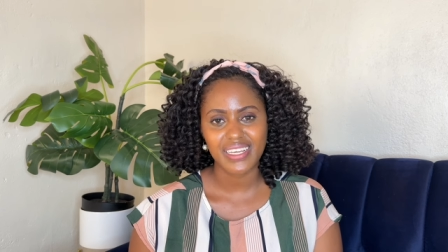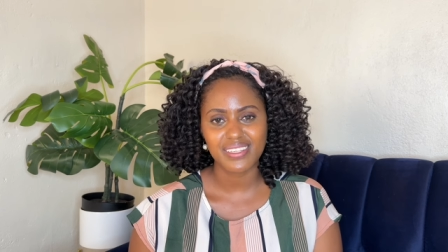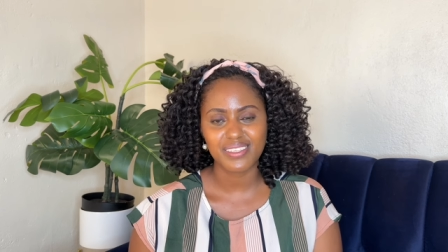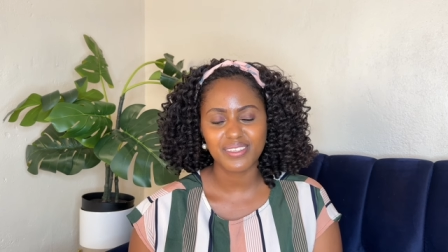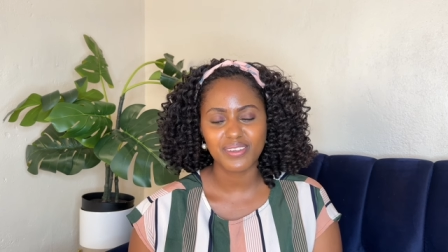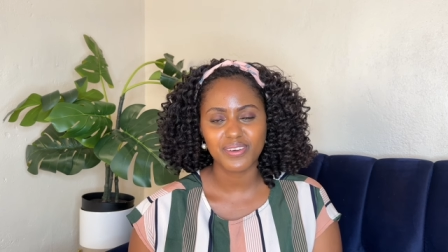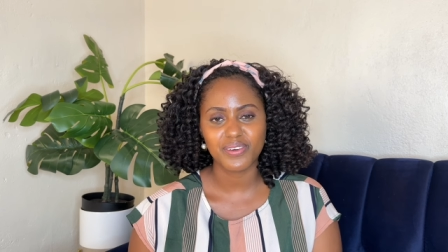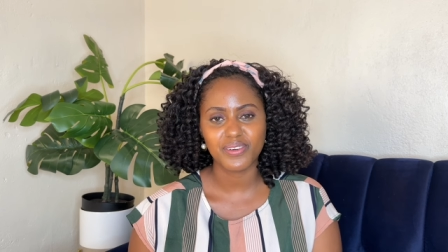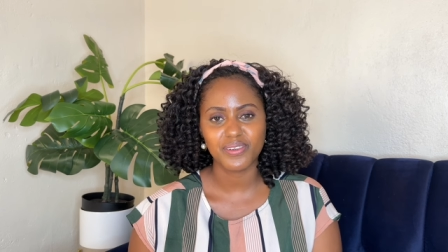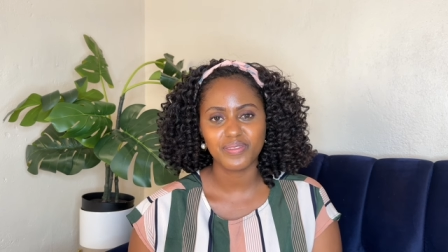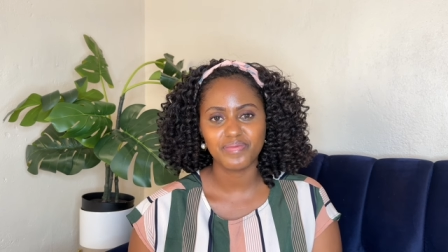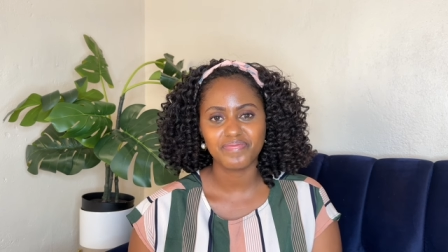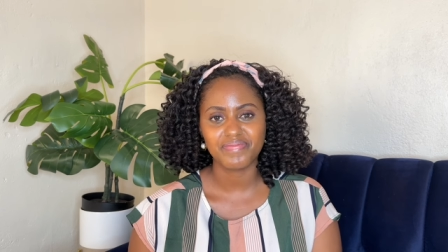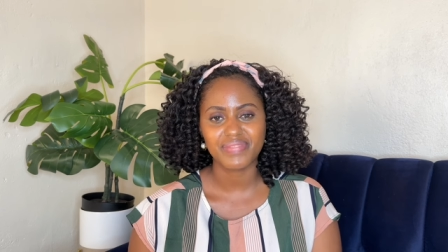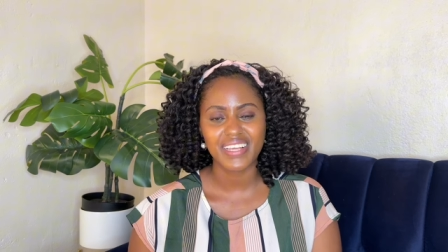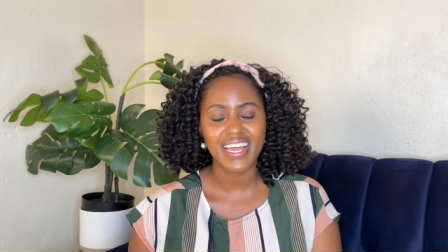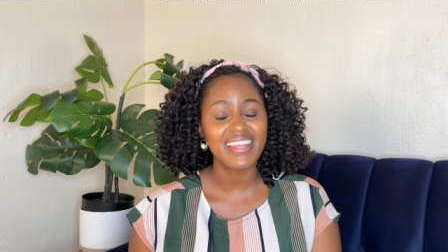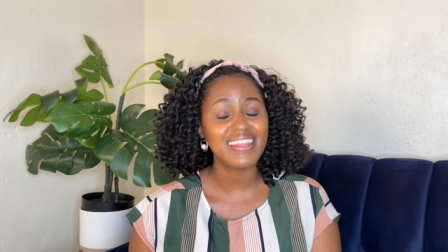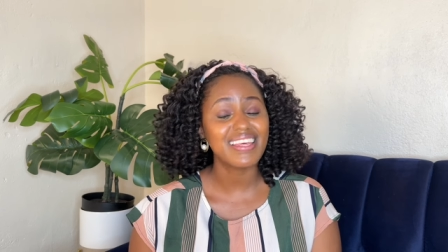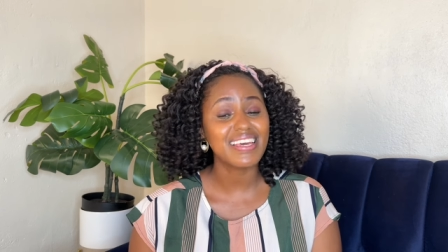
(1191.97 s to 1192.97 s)
so
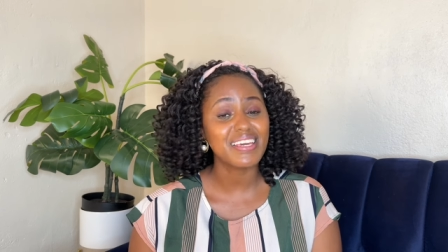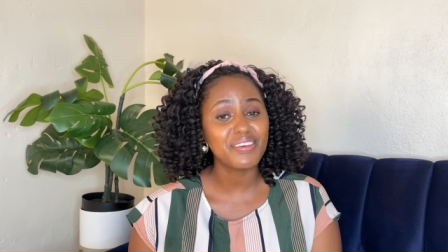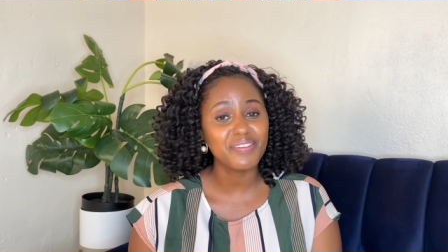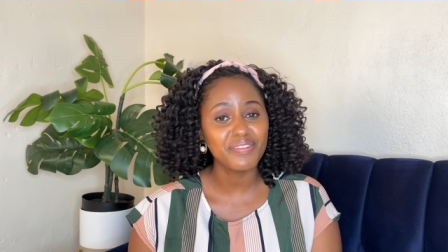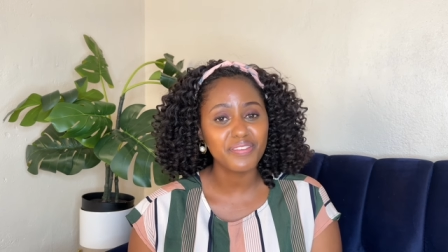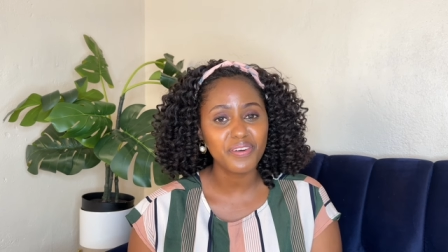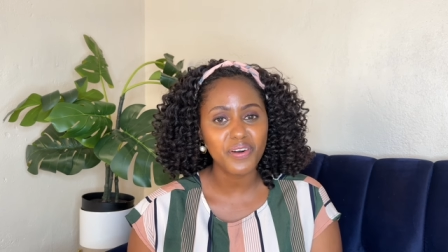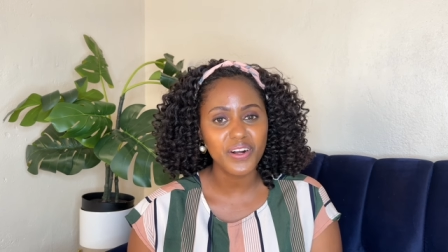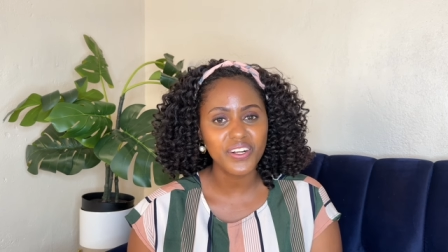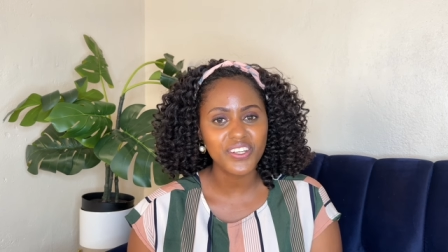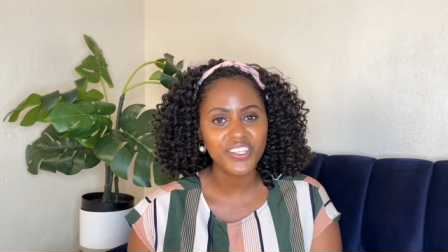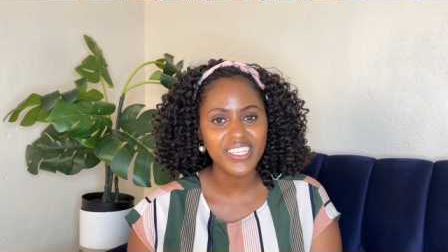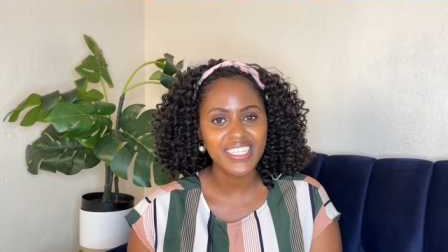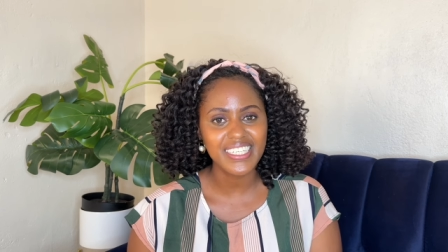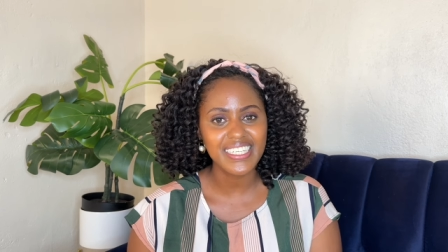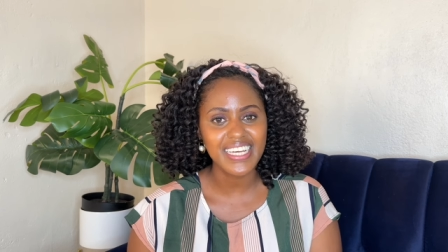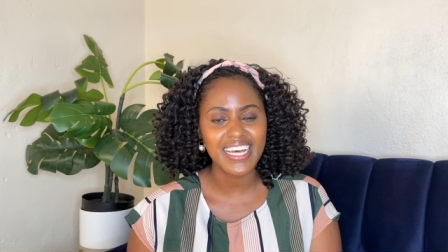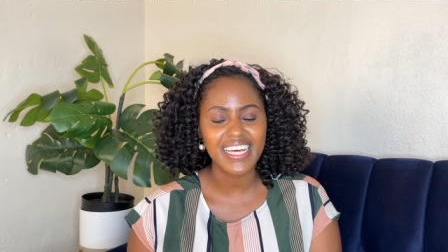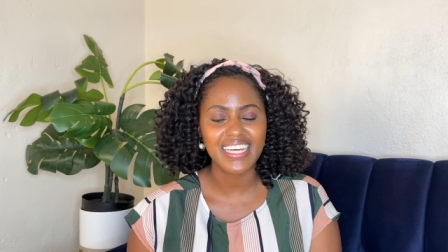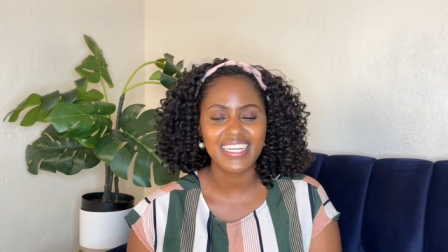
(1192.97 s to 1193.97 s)
thank you for
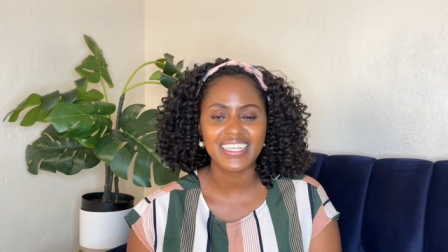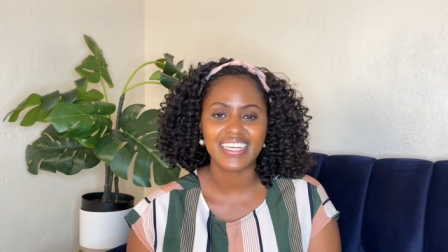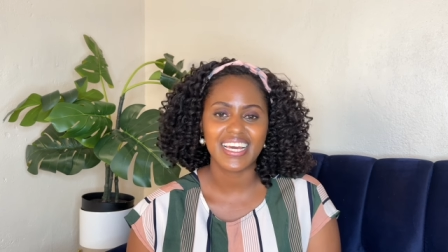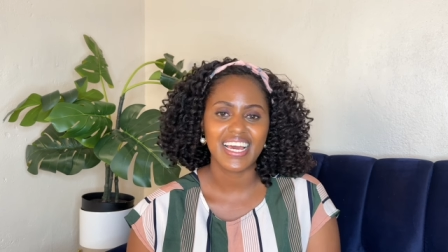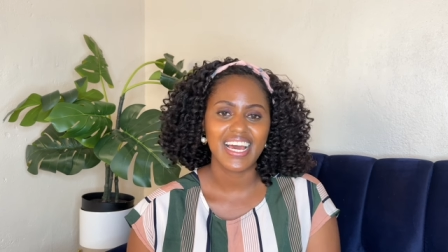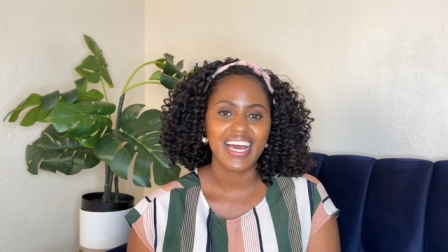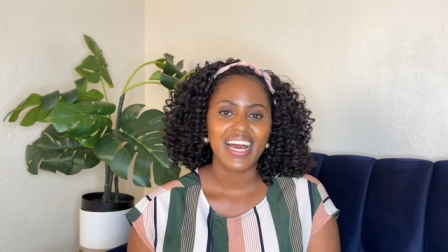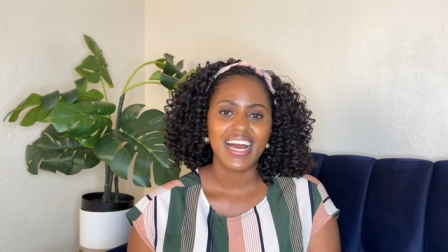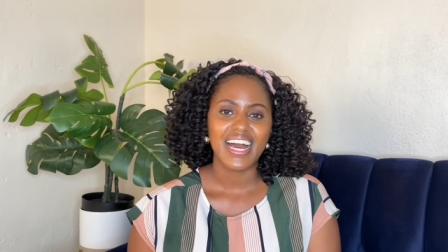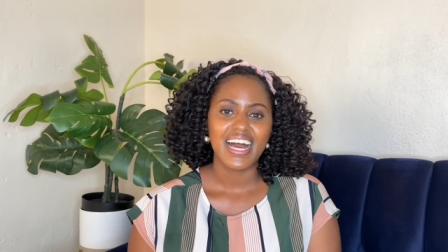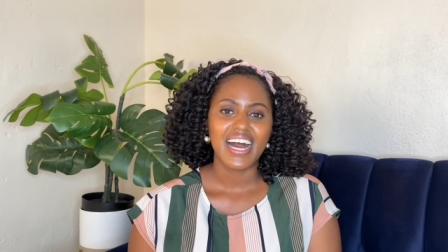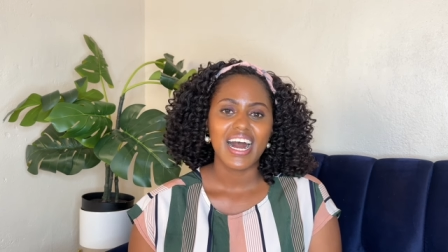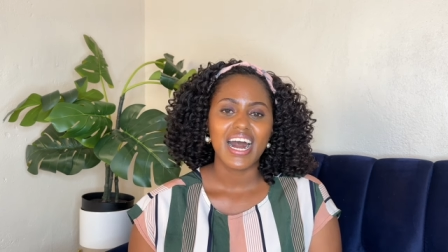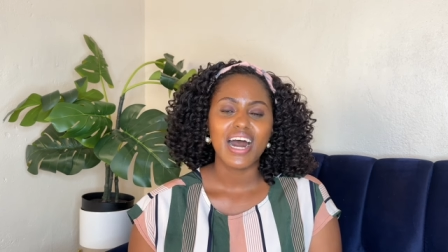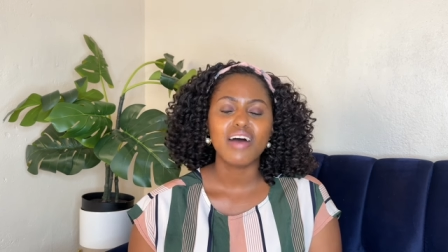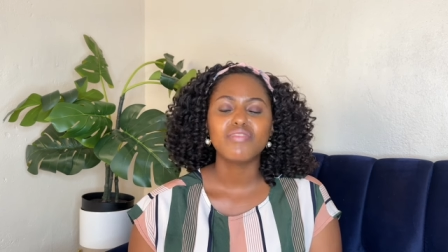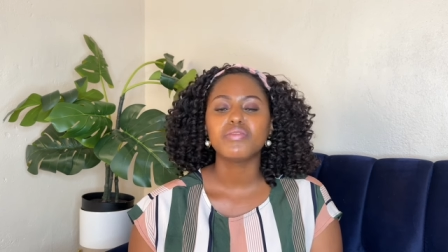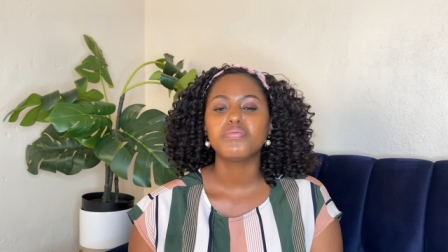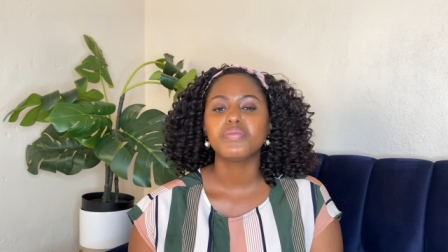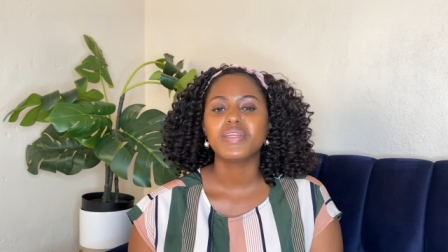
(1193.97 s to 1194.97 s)
watching and
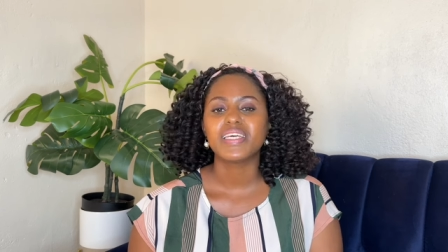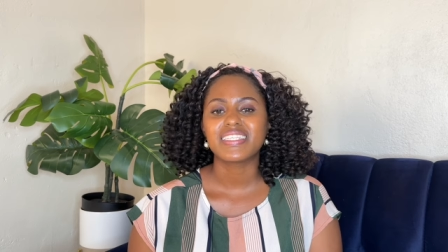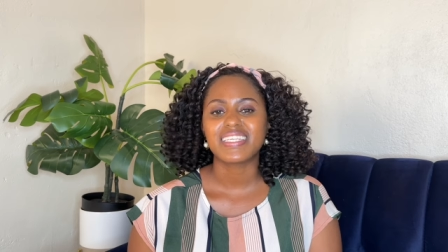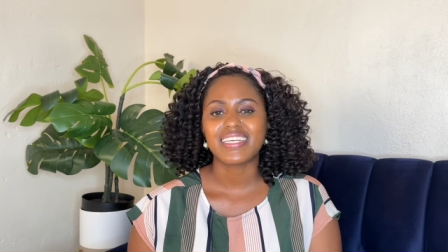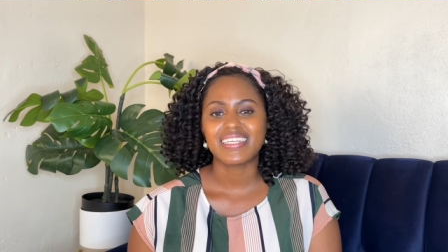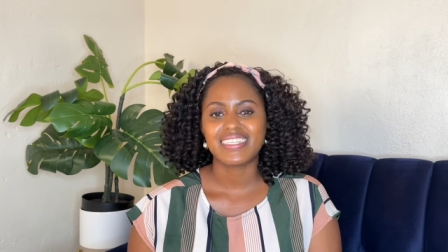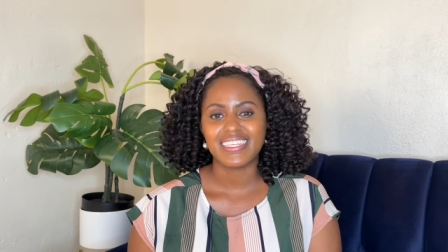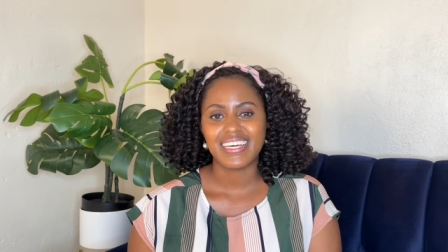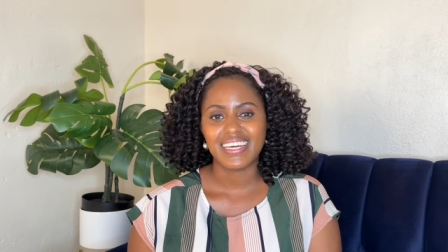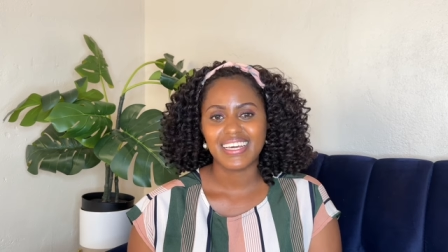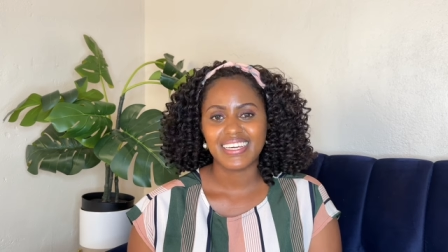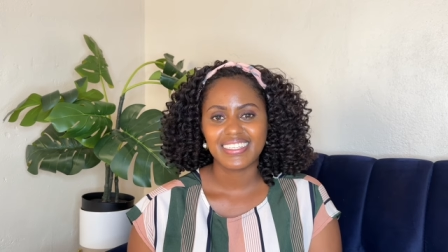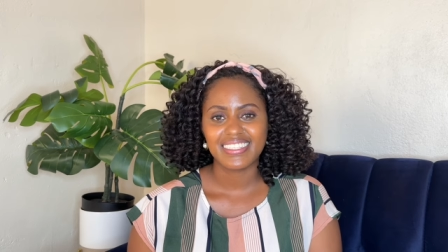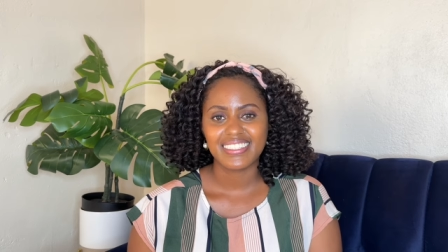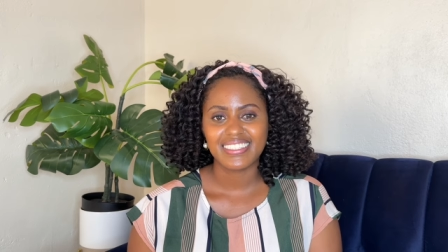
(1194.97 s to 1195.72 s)
have a blessed day